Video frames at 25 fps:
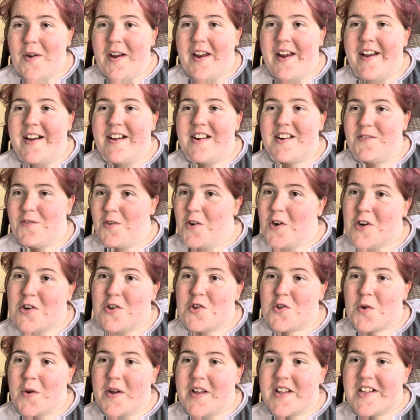And if you're
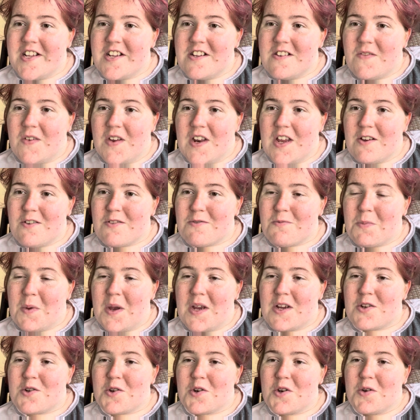enjoying these videos,
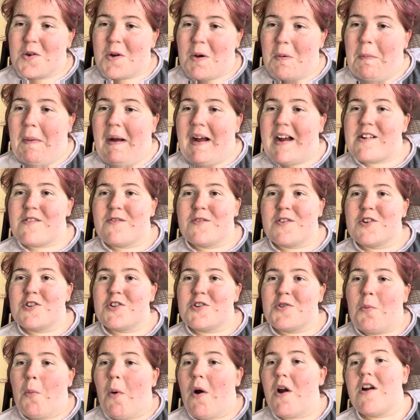make sure you come back for
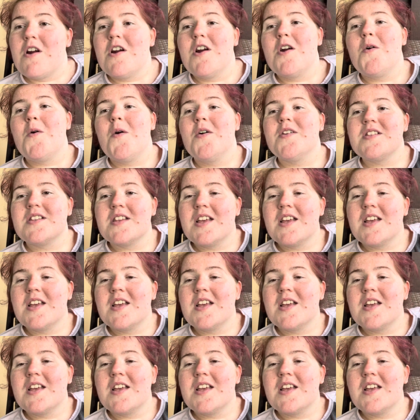tomorrow